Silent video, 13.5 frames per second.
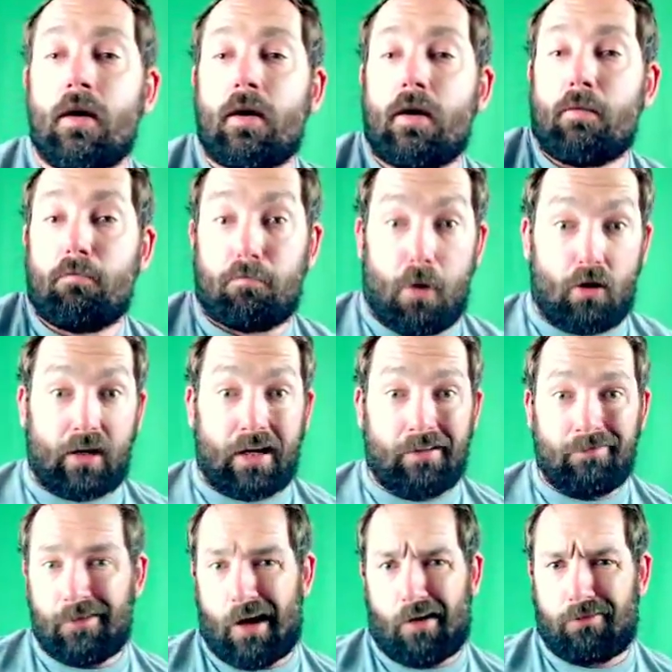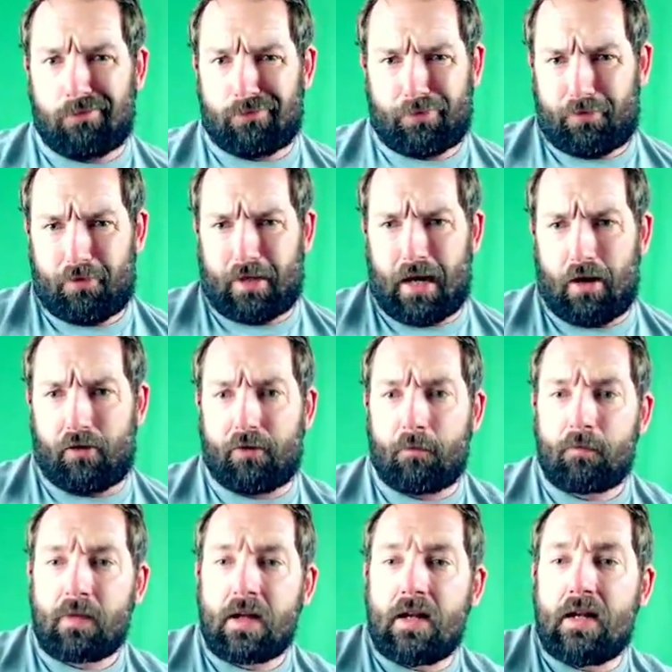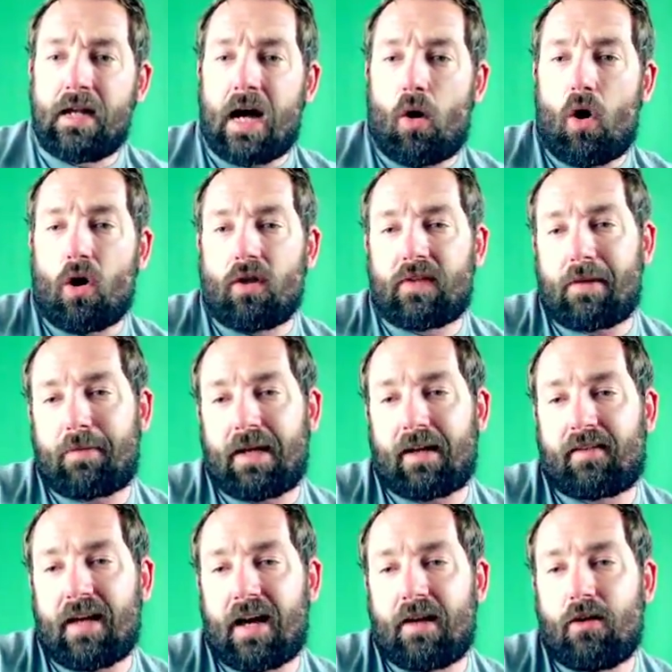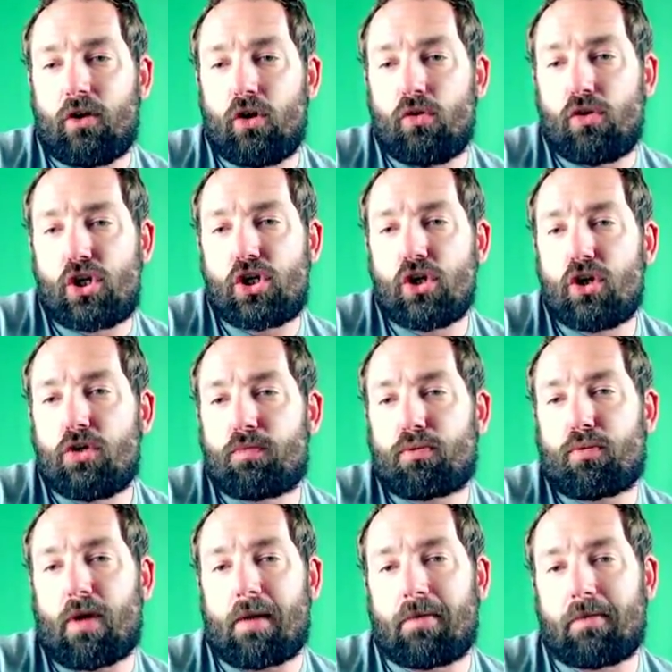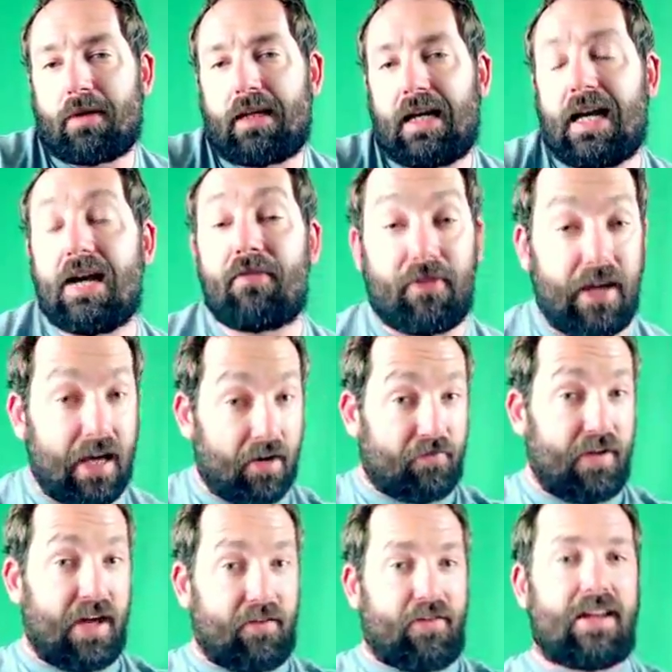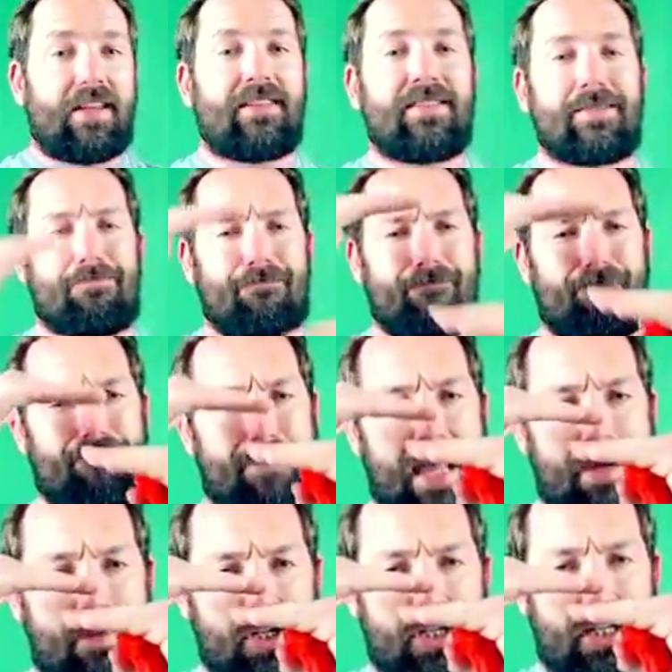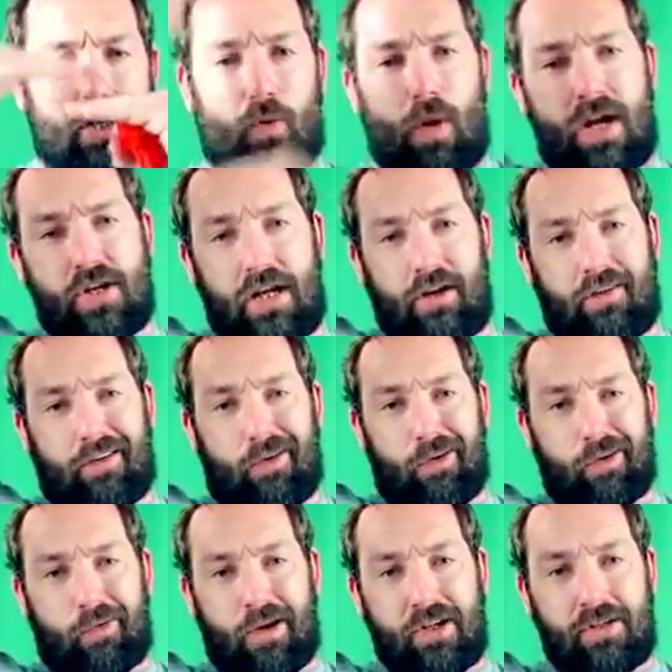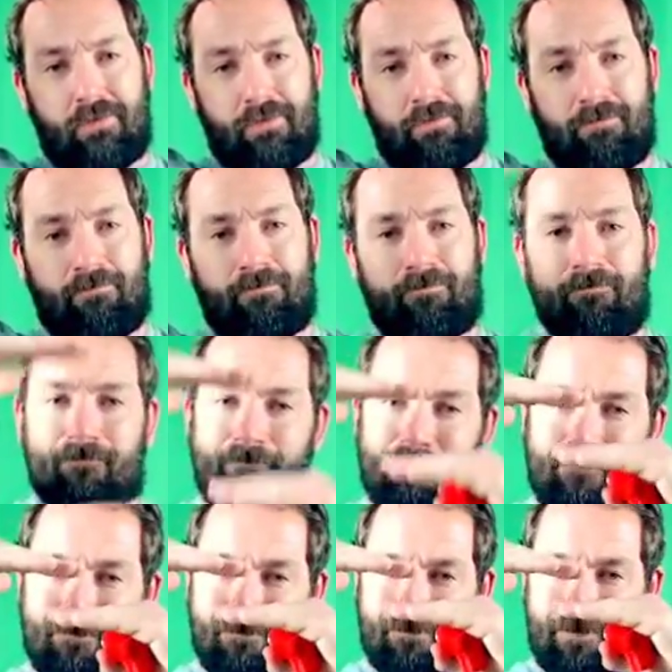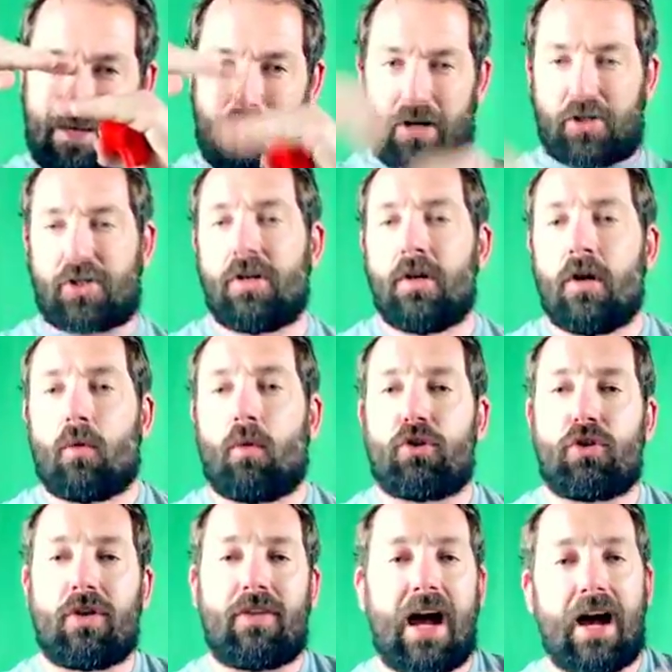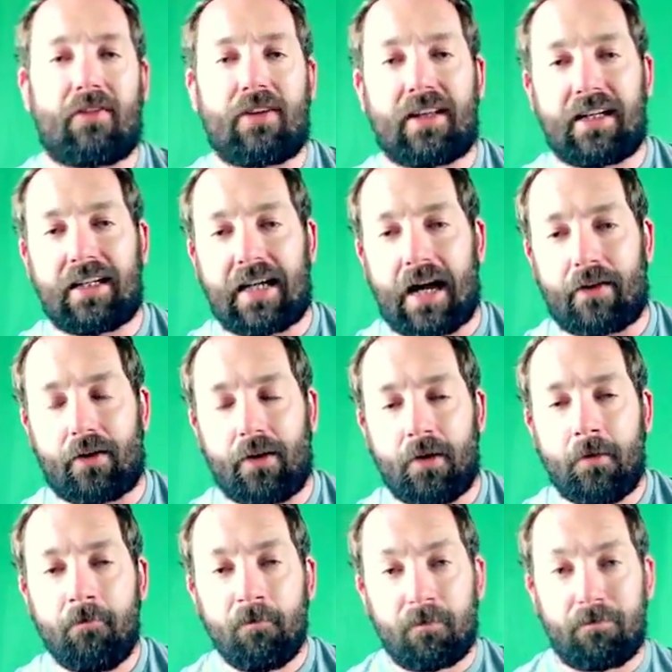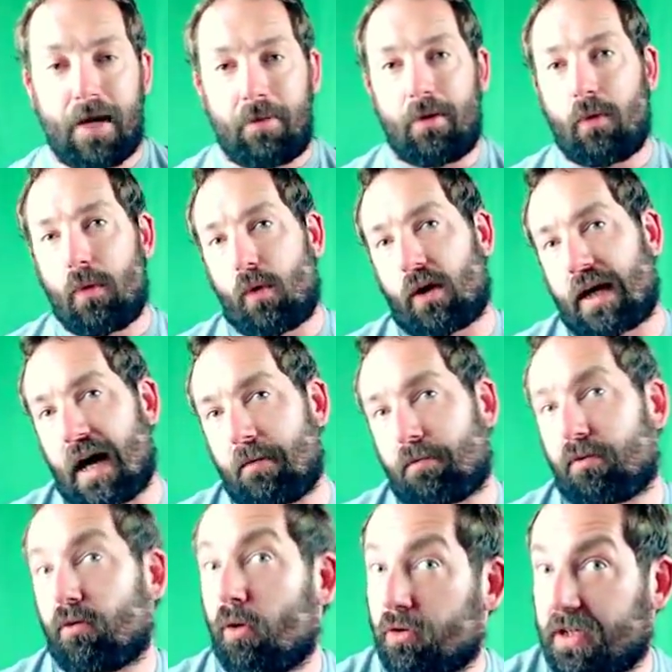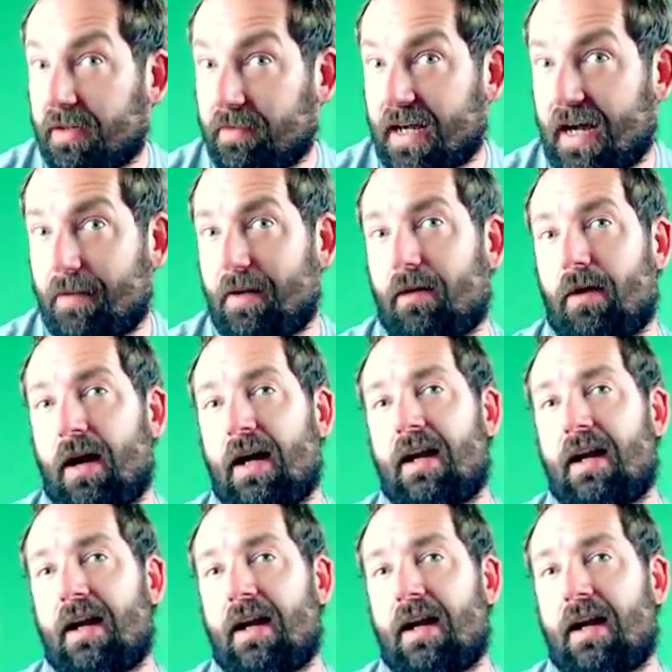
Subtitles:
Bulking, no, who cares? Now, all of that being said, you should probably, if, and this is that much of the equation. Here's the whole equation. That much. Once you have everything together, maybe we work on protein timing, right?